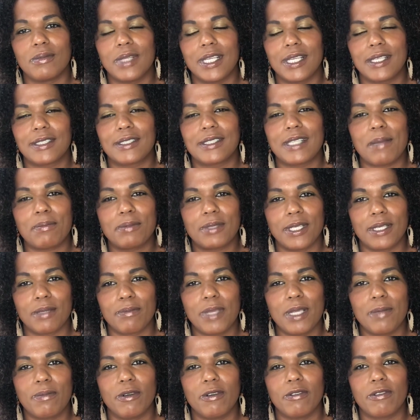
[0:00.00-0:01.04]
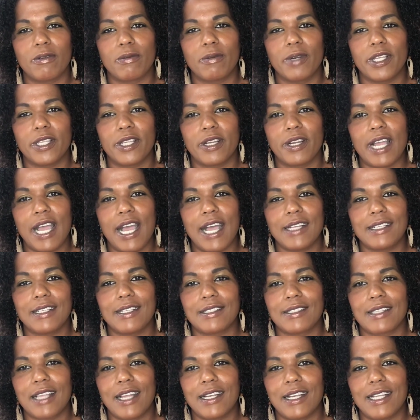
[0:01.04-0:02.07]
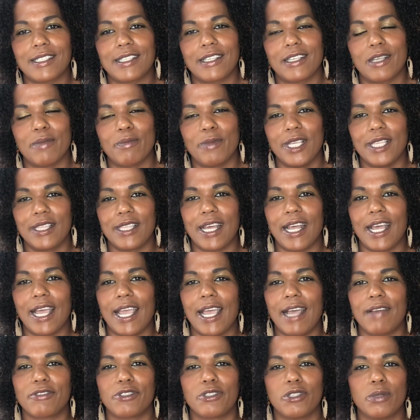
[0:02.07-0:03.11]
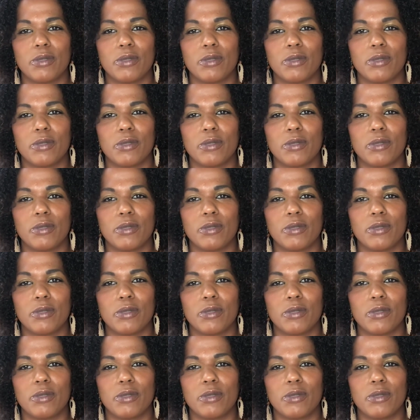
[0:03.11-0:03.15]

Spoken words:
Accepting people for where they're at does not necessarily mean that I have to